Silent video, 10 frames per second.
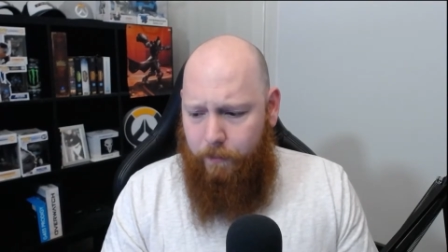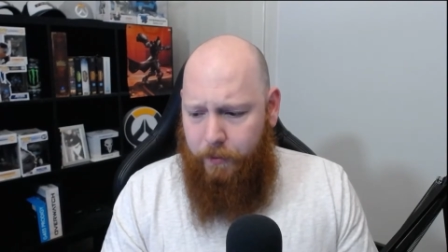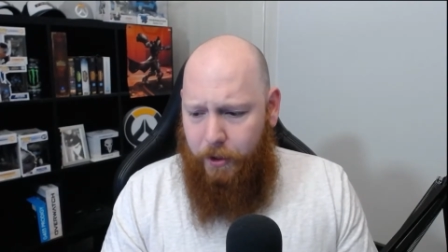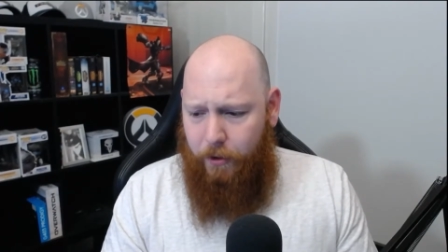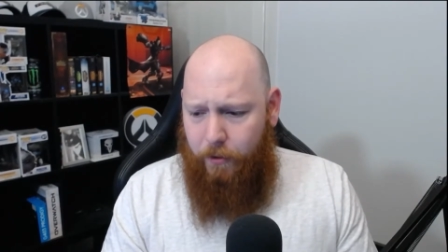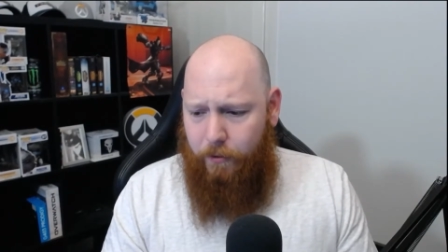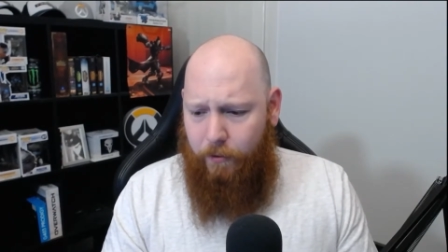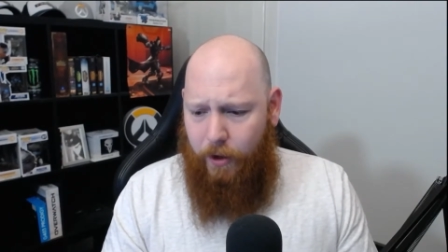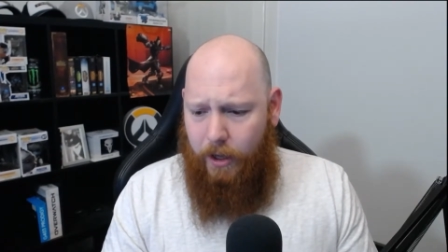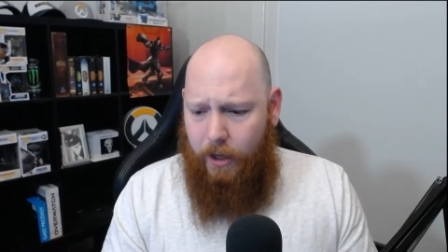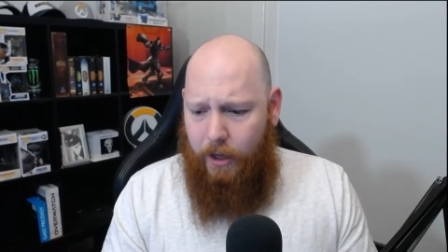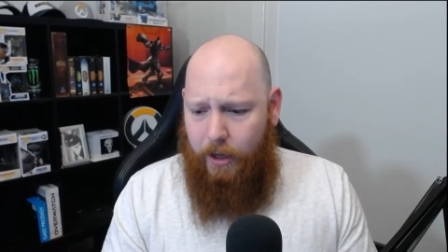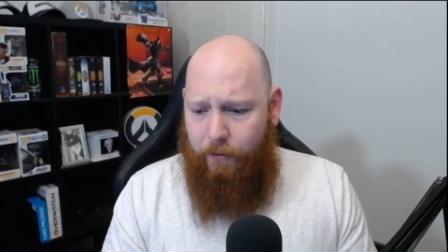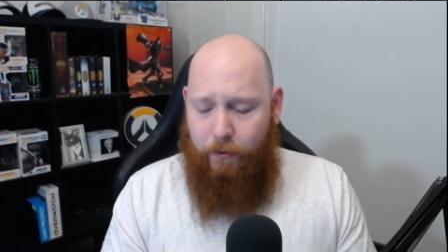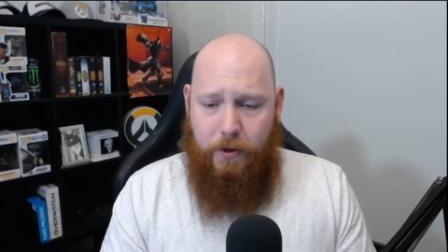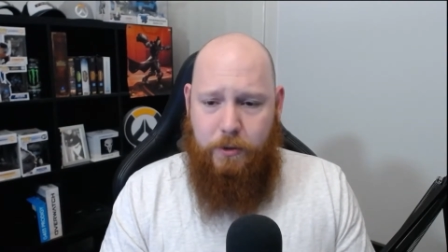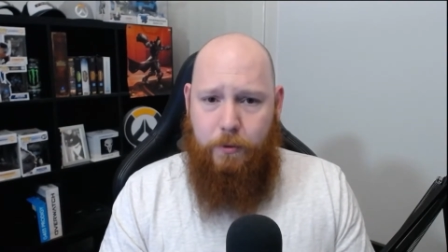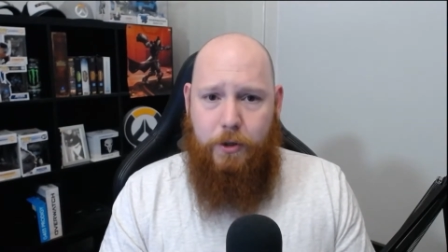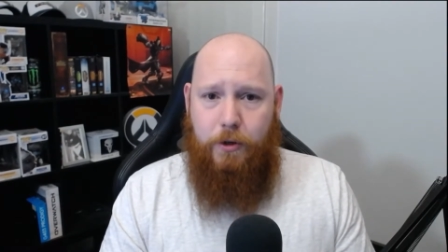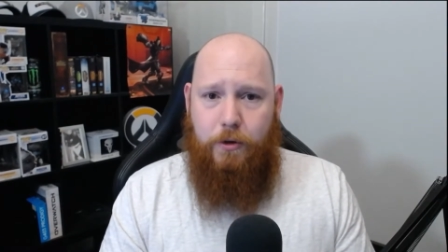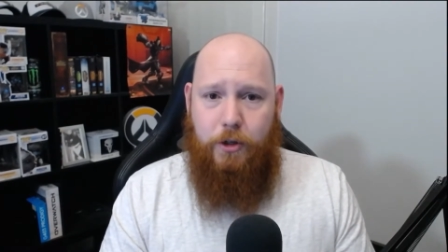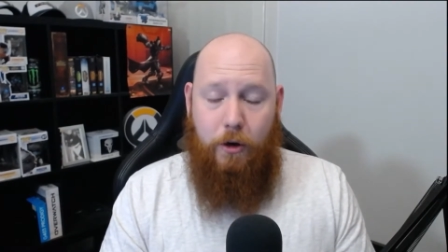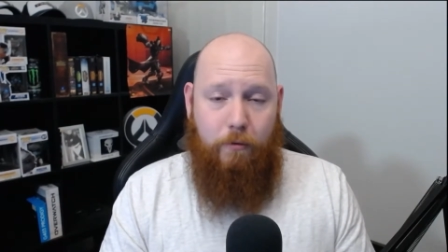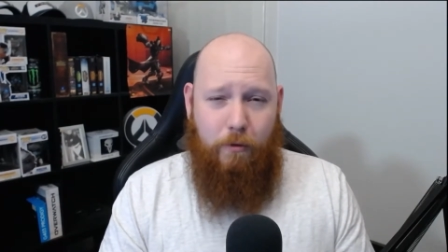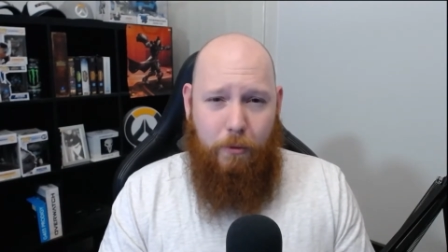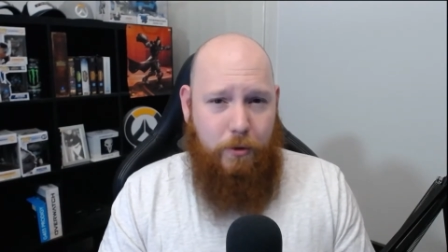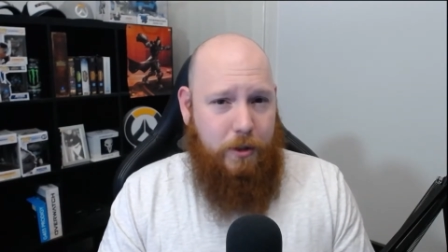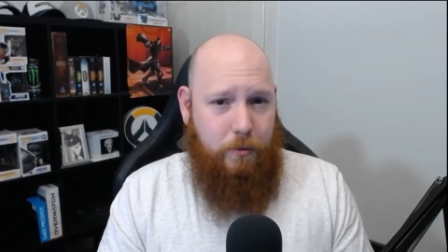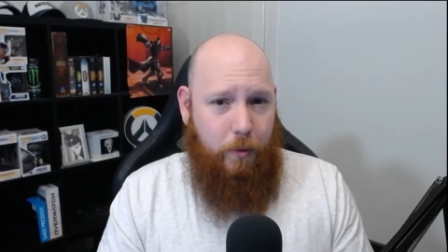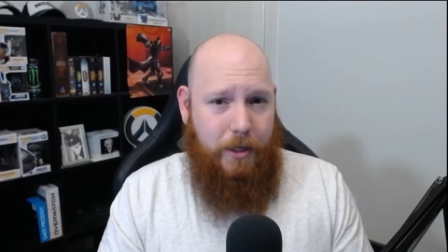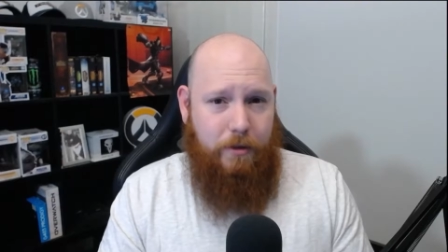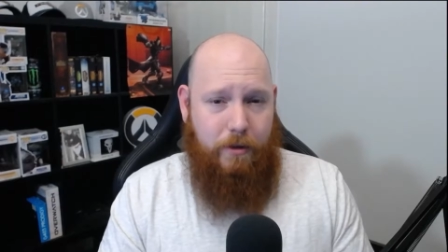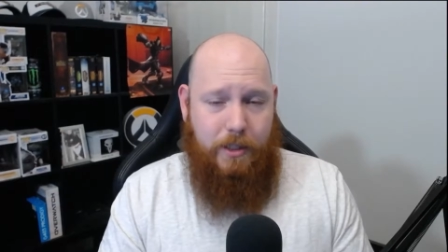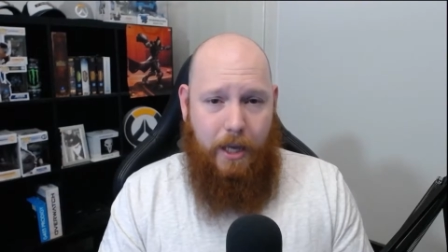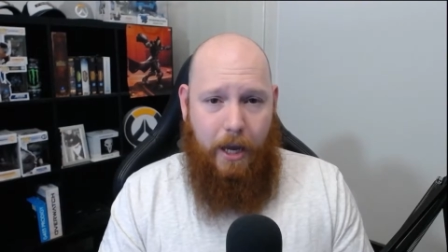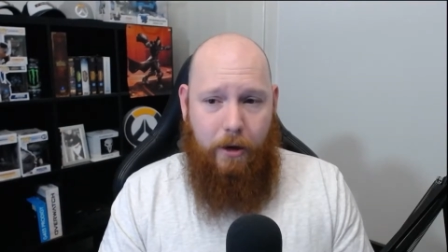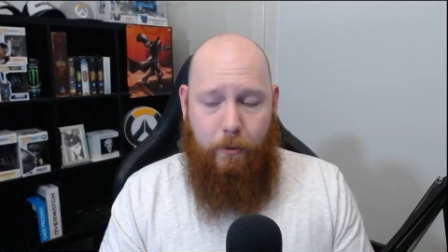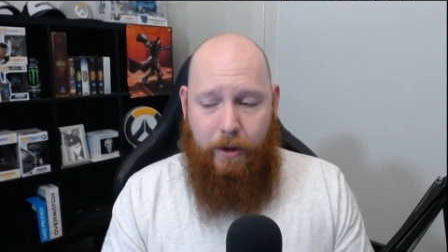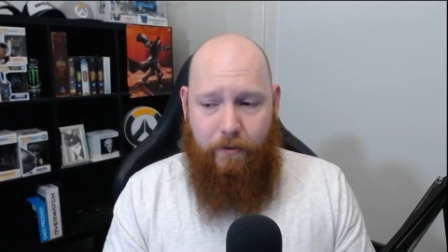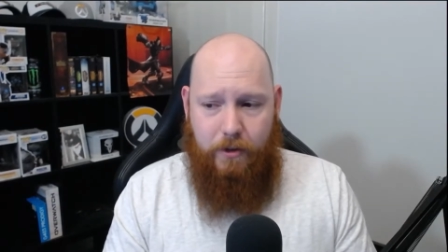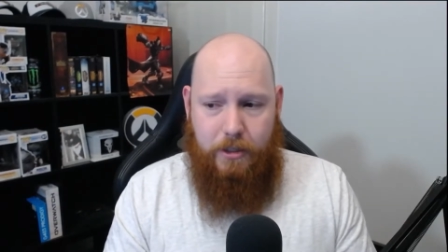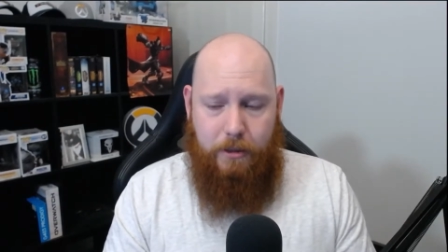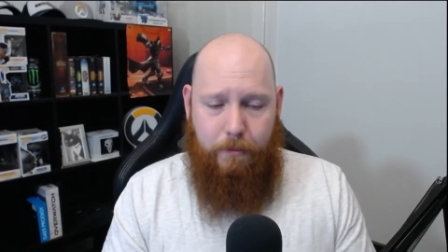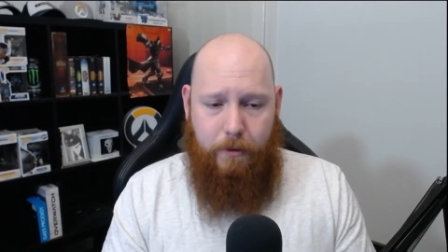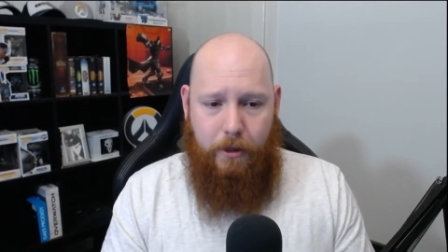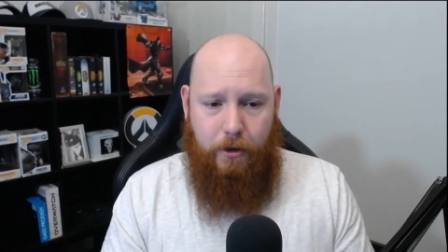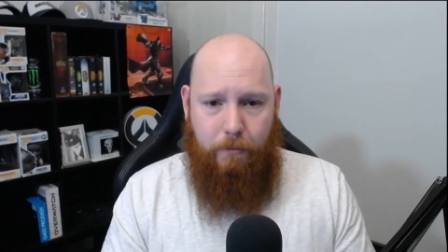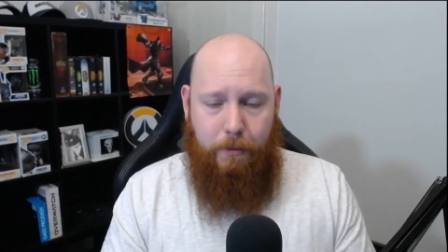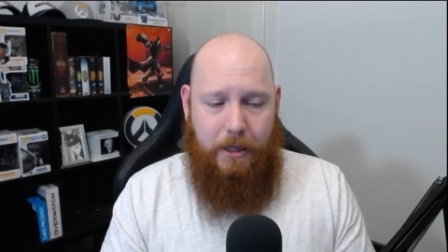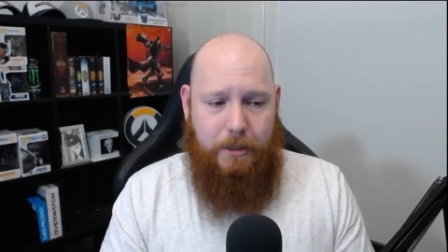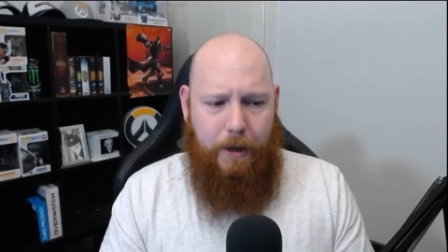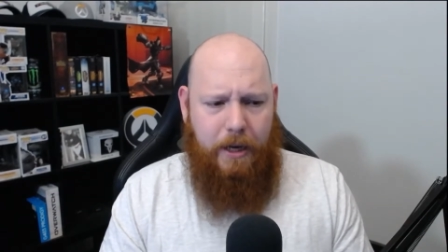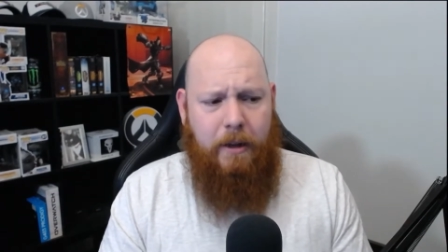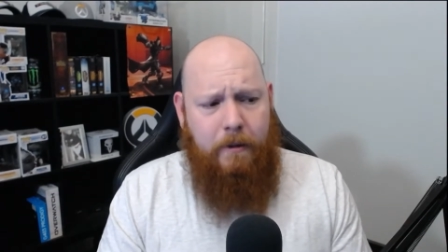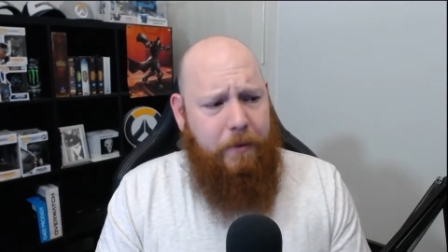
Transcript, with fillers: you know, uh, frost would use, you know, remorseless winter as the AoE versus the, you know, blood spec,